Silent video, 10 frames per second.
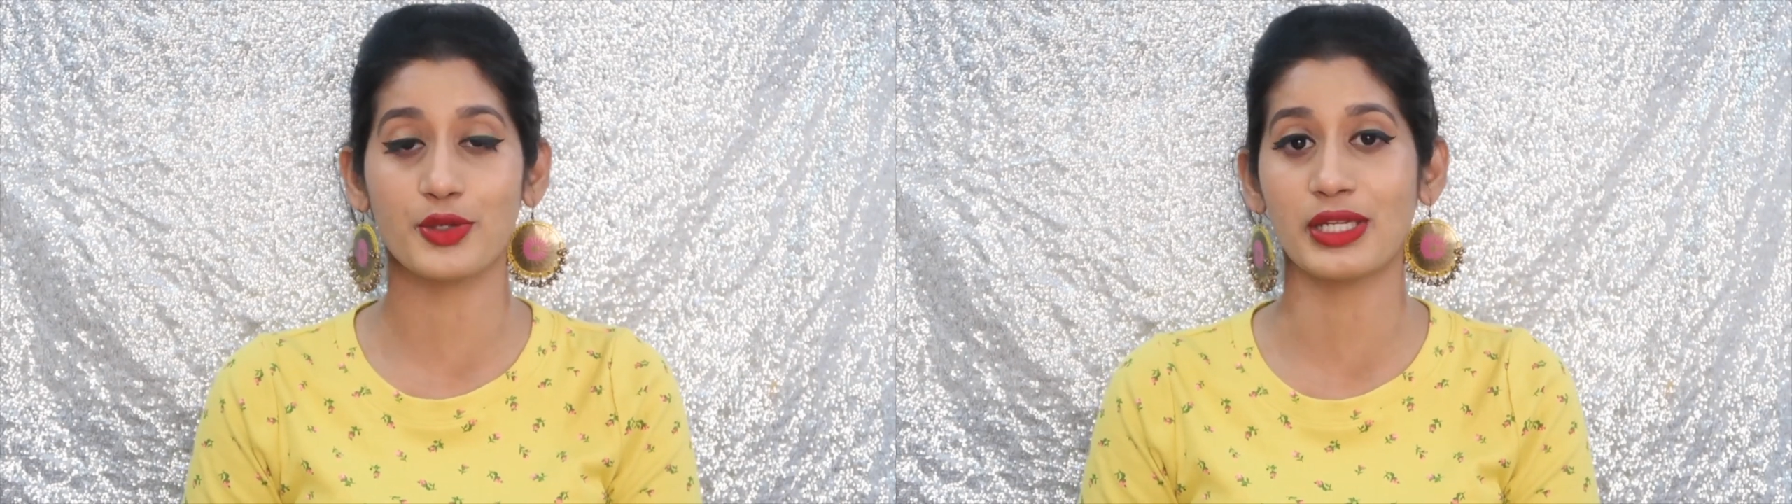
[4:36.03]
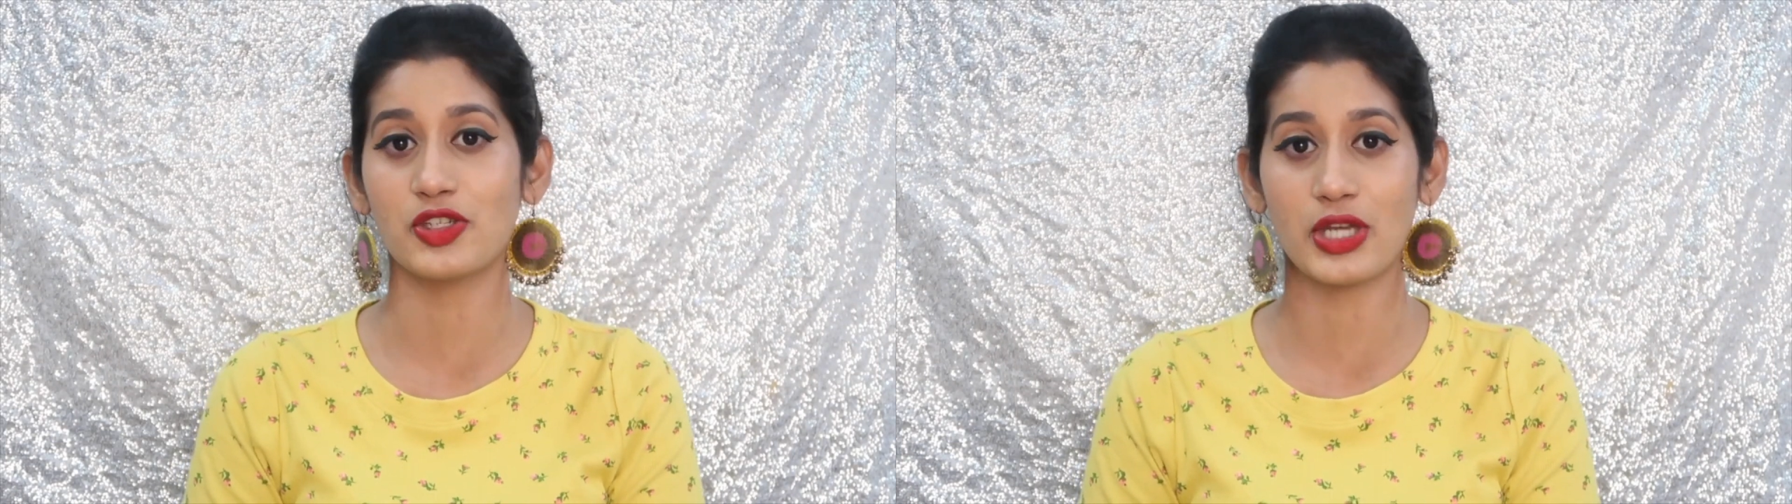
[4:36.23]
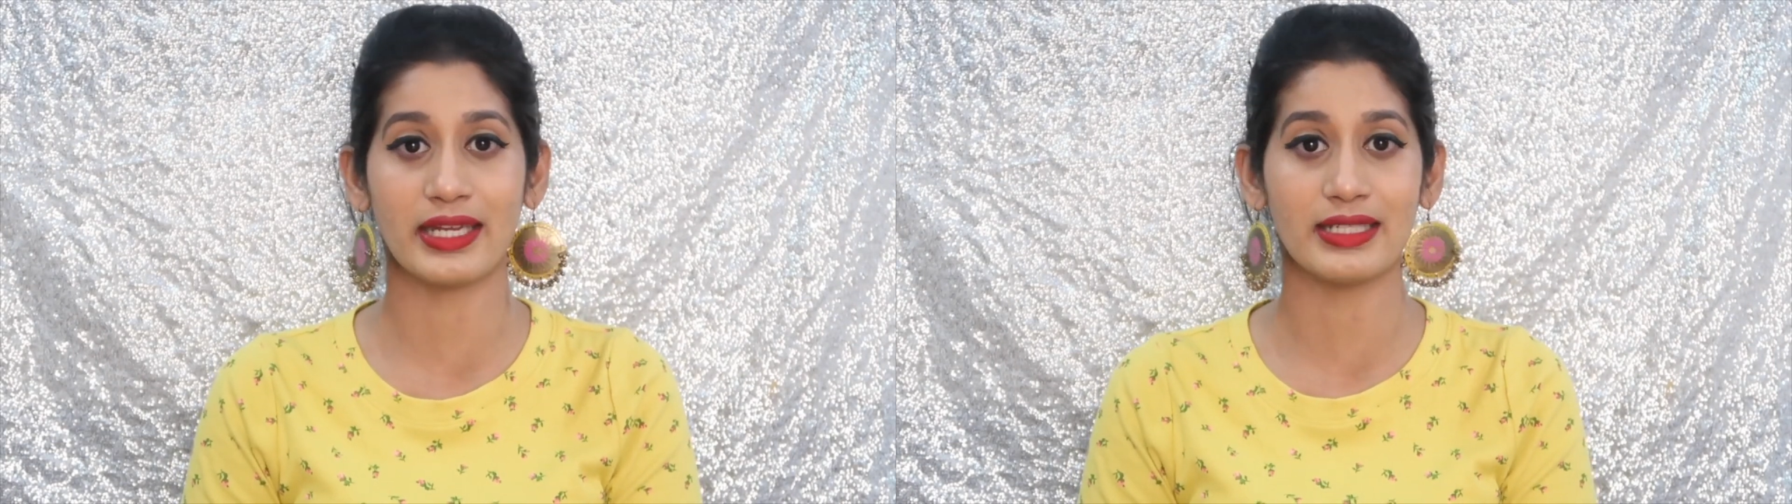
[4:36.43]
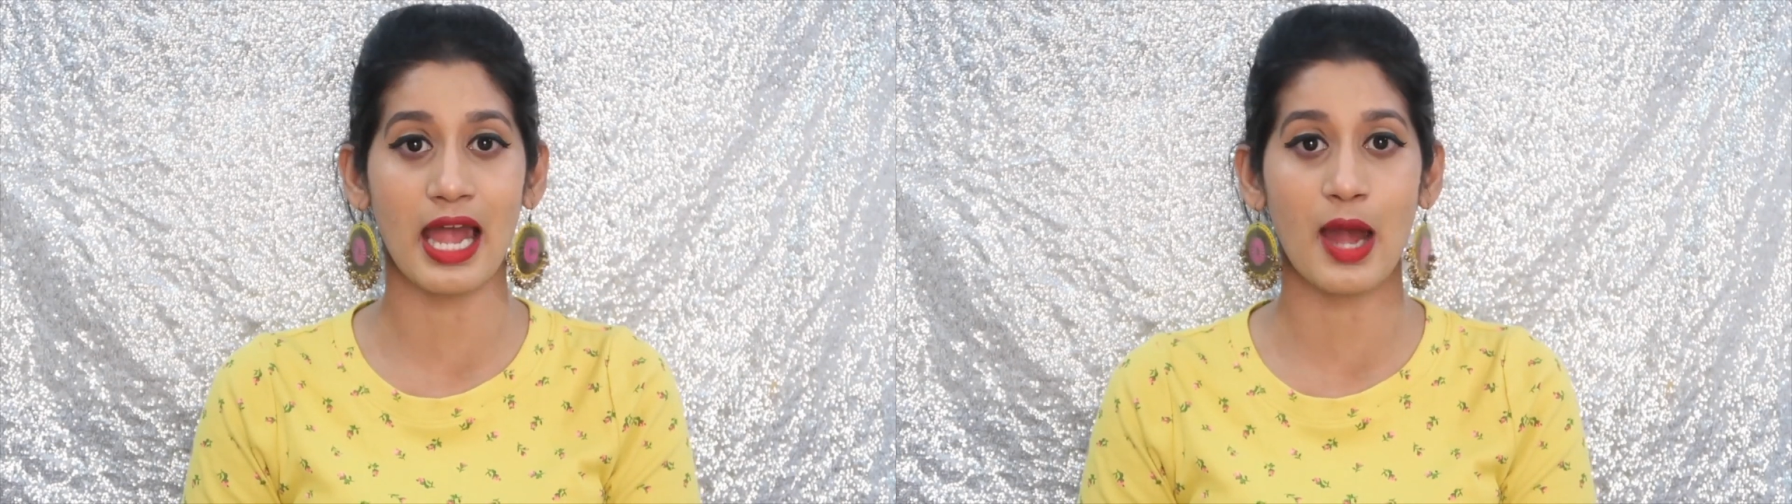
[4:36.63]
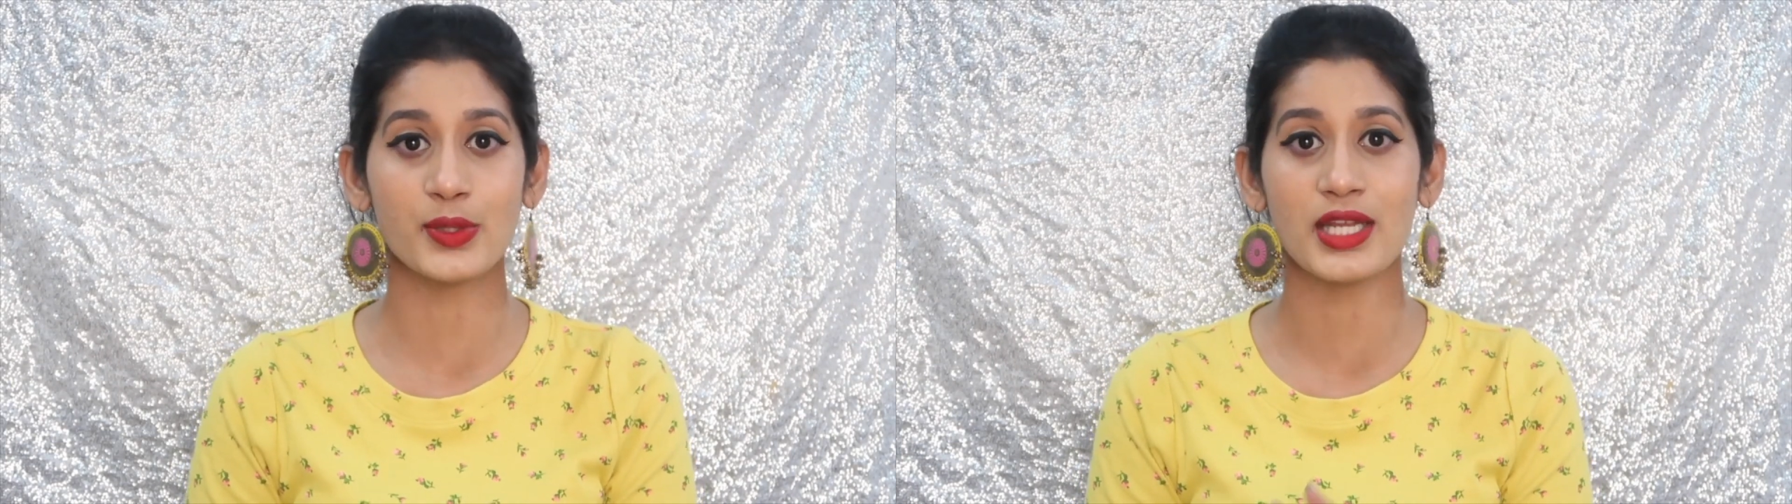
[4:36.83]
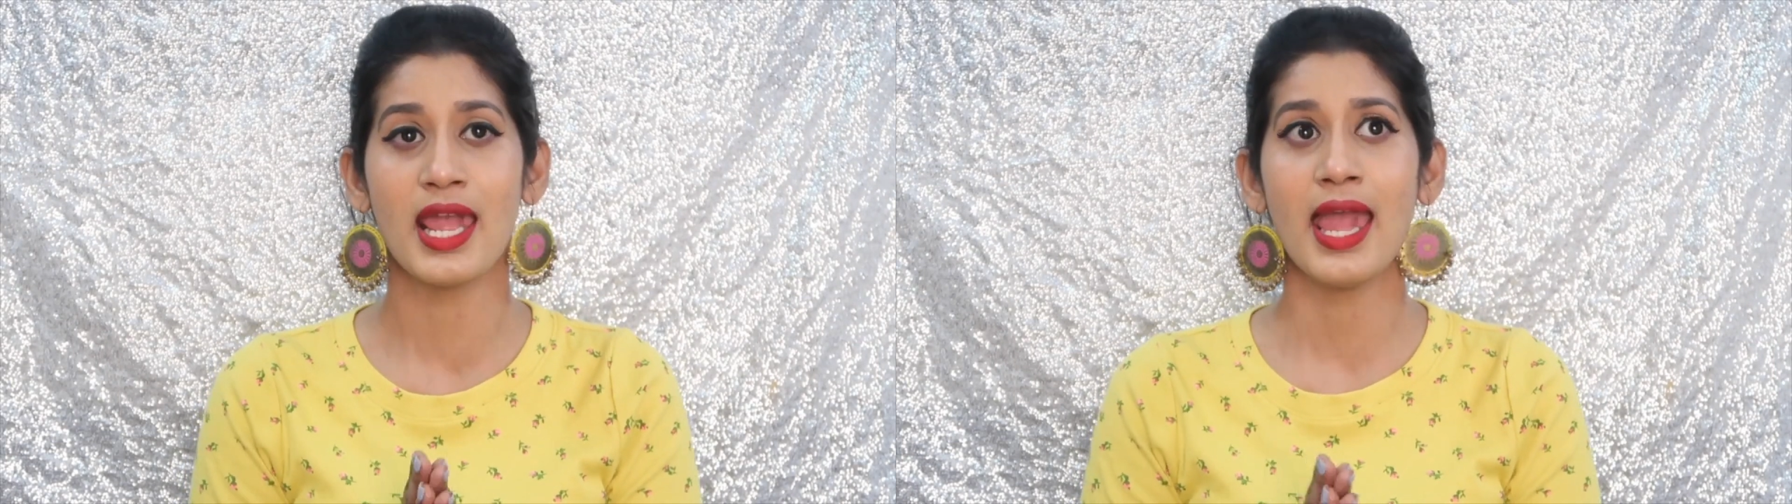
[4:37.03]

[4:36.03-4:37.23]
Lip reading: You can check it out.